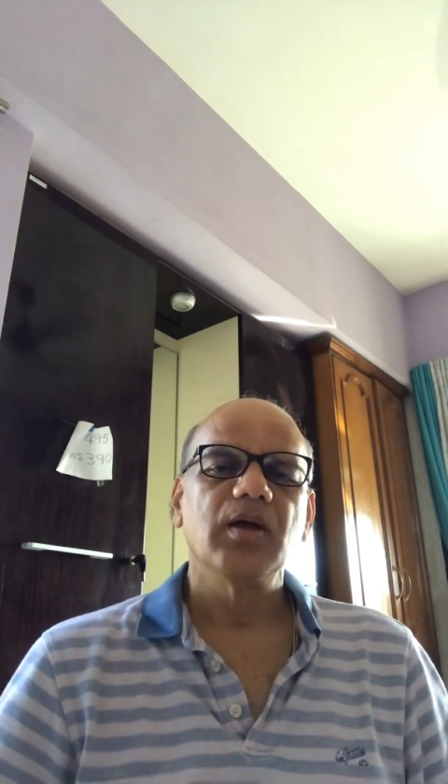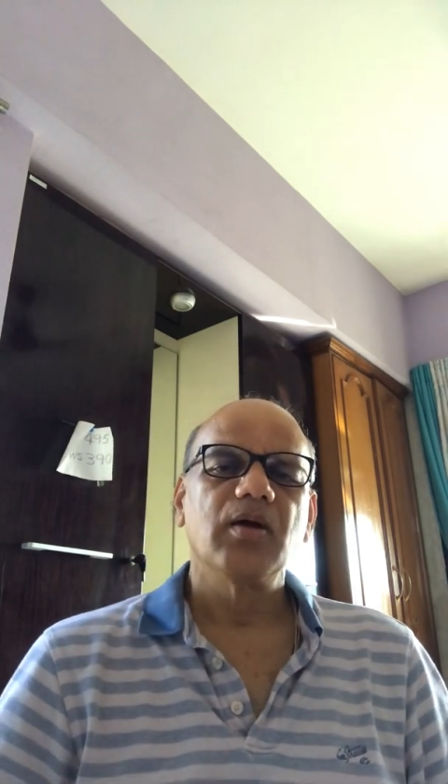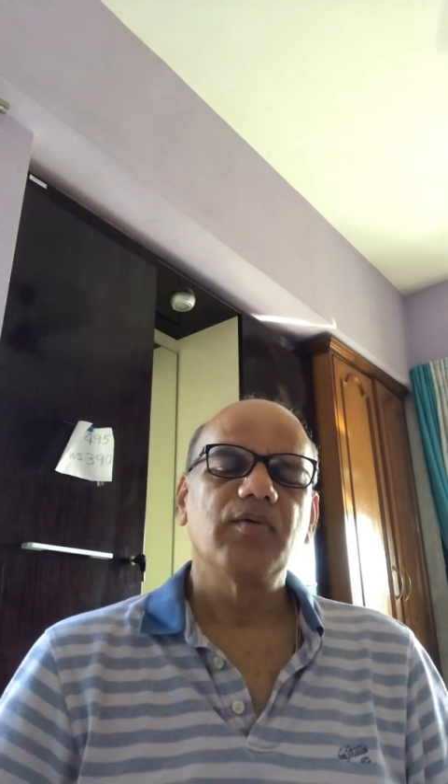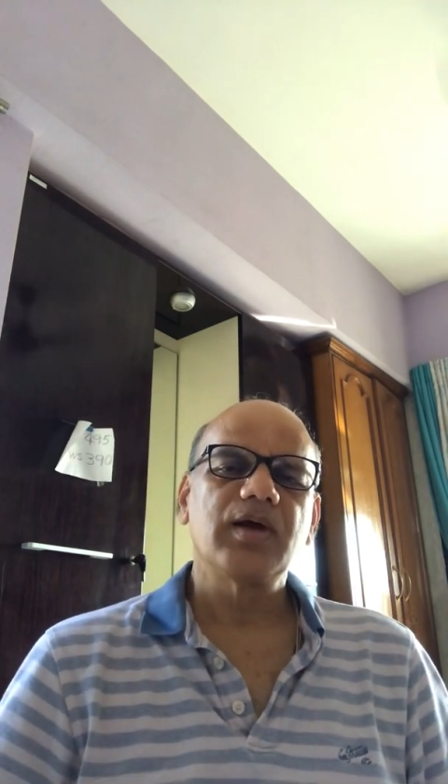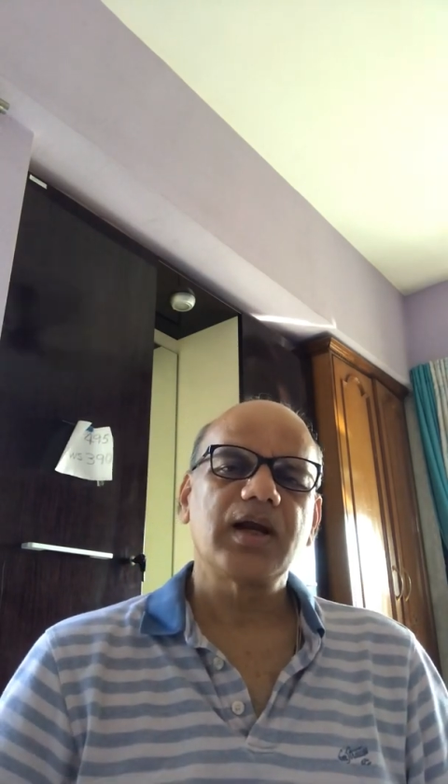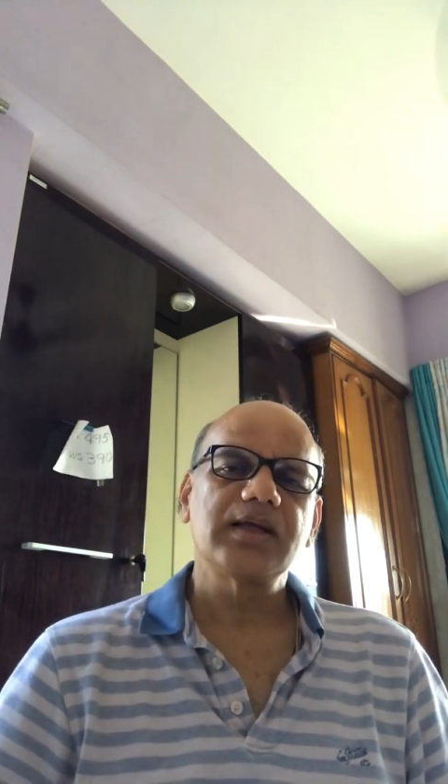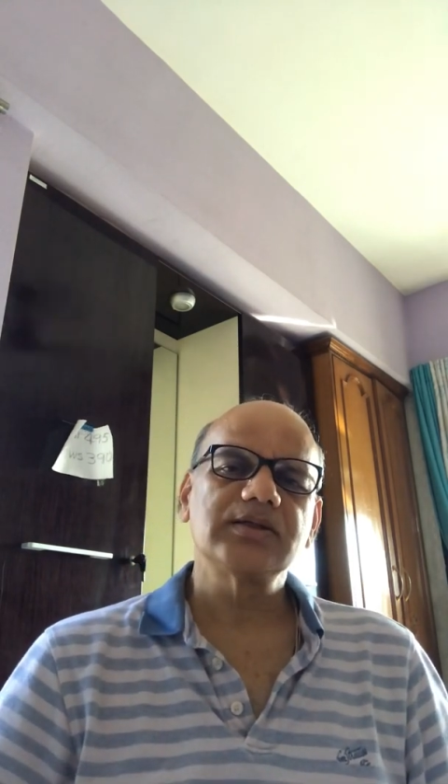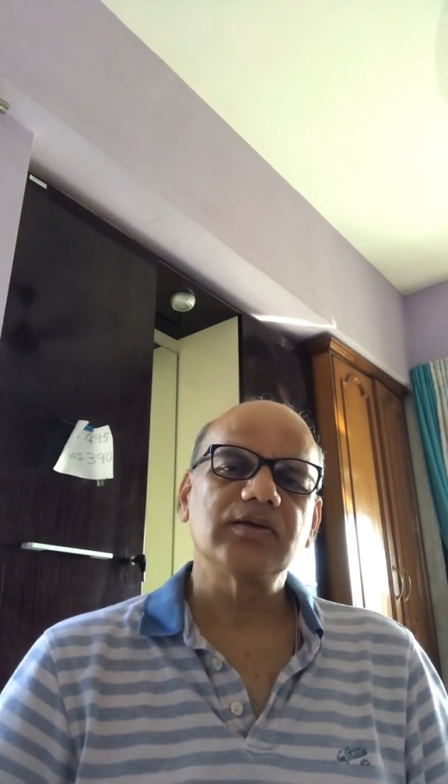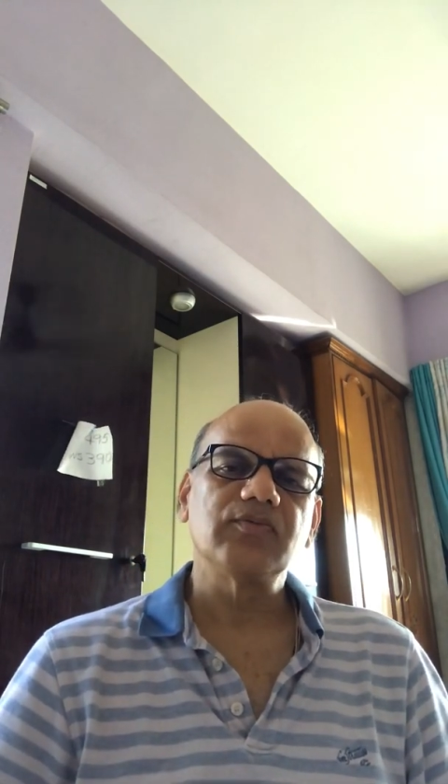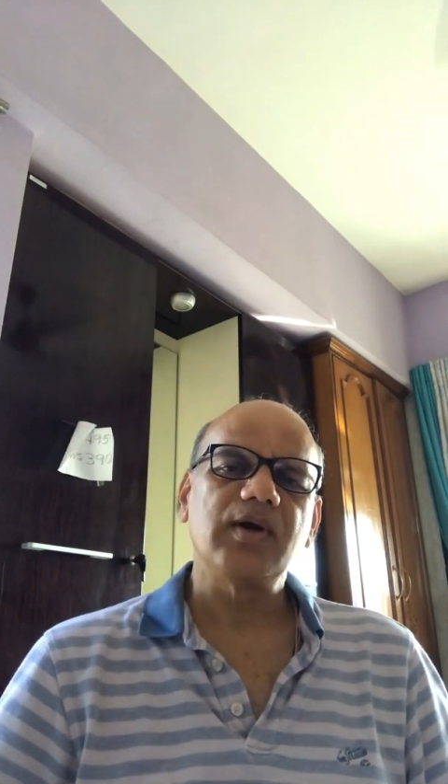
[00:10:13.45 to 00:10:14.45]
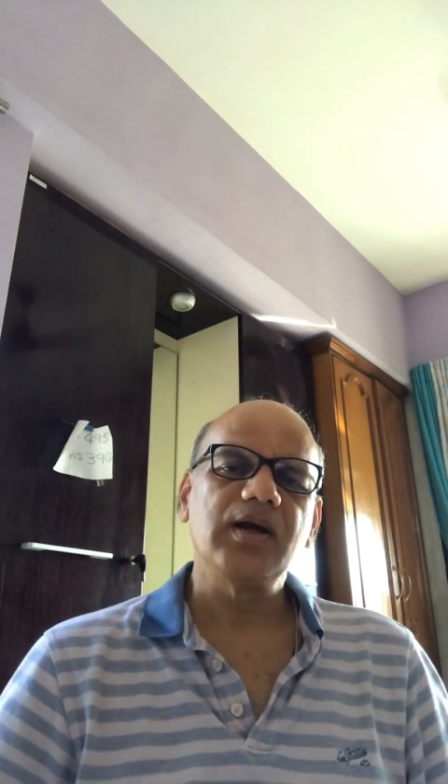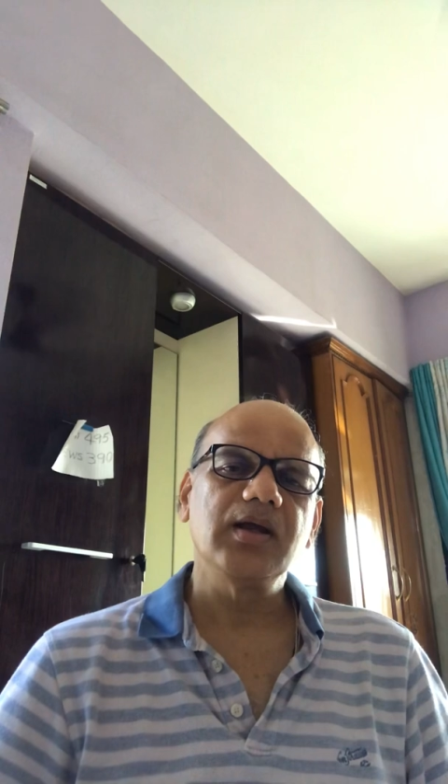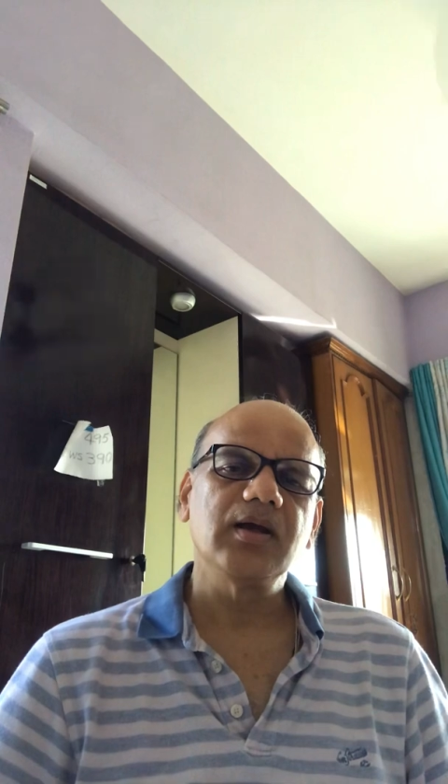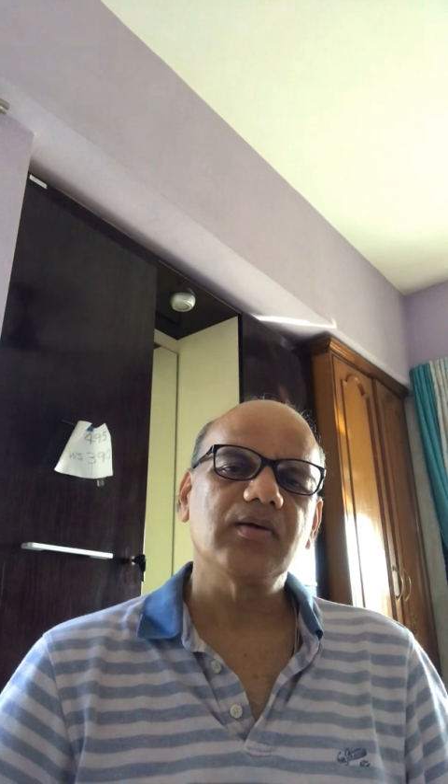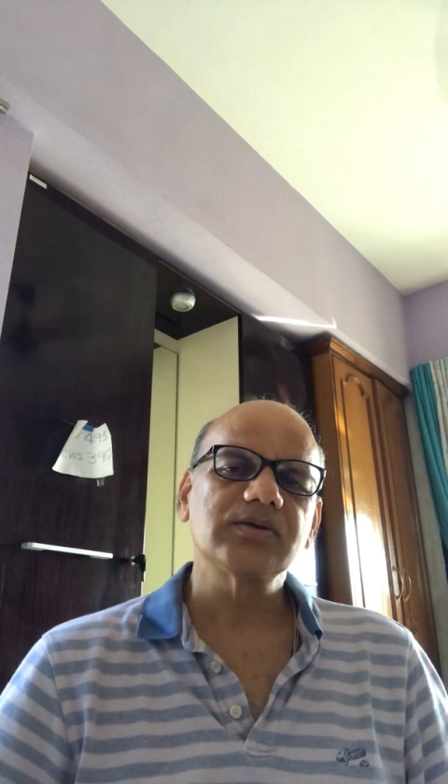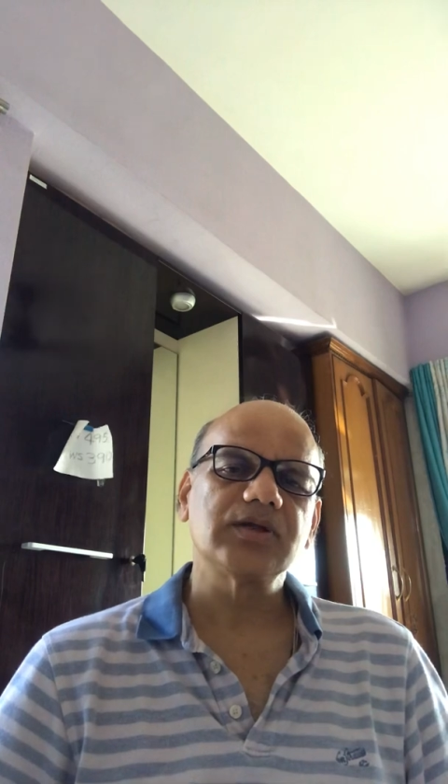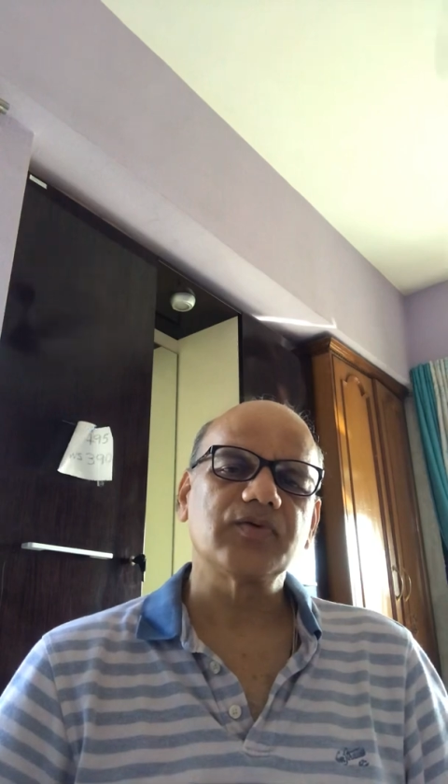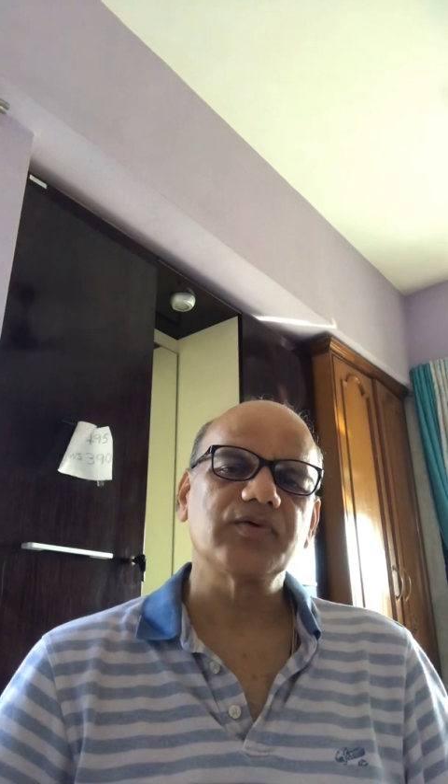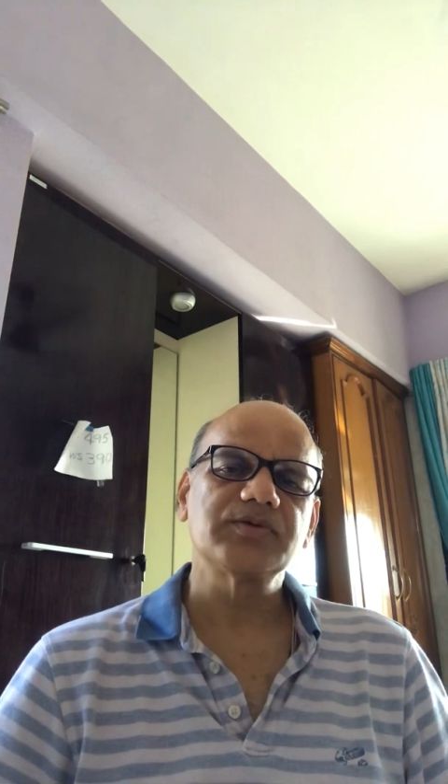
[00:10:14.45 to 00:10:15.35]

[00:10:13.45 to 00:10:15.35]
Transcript: Whereas in welding, our surface